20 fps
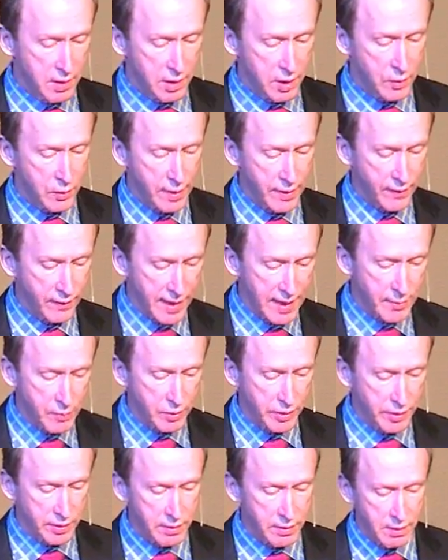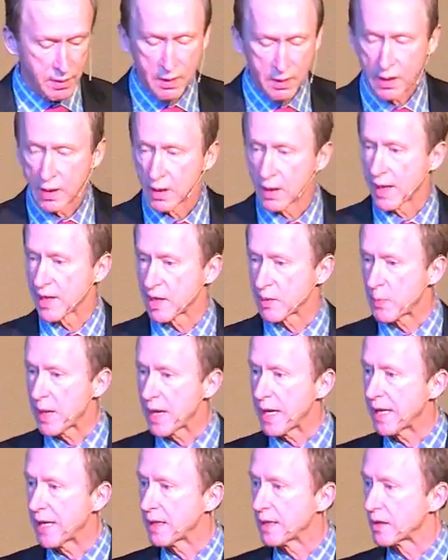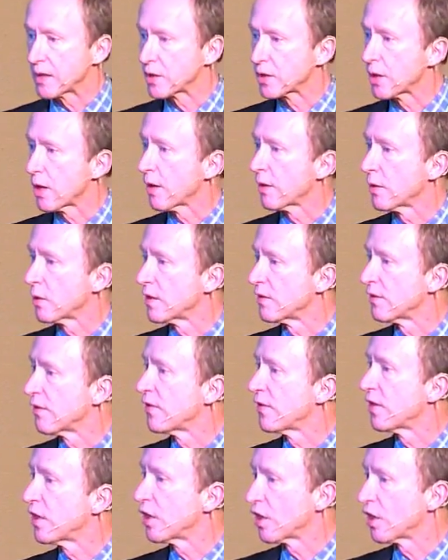have labeled as pain, sorrow, and fear.